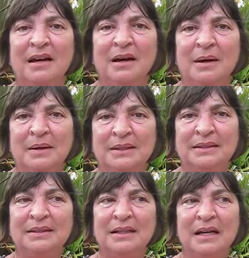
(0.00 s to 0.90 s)
And
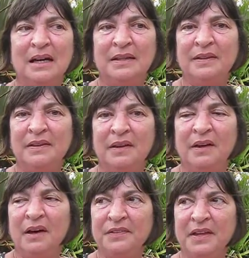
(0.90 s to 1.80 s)
I
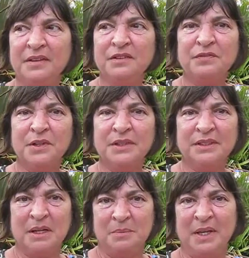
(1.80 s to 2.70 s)
think the first
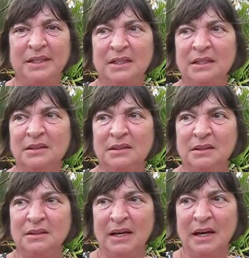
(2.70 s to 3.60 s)
time they did,
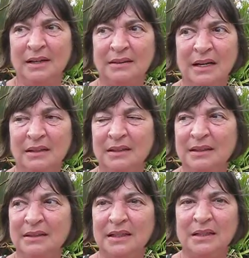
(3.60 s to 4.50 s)

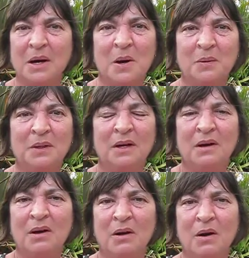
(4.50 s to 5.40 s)
Entelechy did a whole
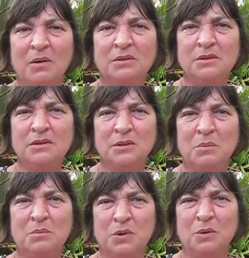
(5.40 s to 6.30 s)

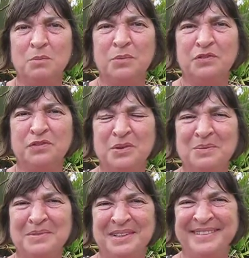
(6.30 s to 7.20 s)
ensemble
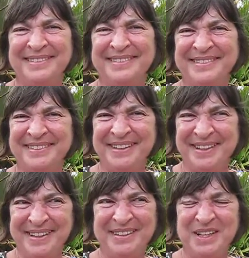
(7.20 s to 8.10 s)
performance
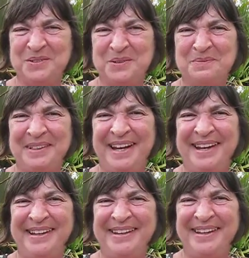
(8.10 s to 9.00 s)
in the
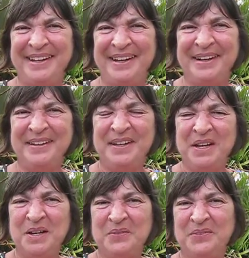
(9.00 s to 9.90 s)
Albany here
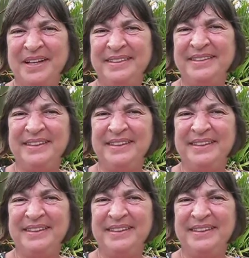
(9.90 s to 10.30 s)
with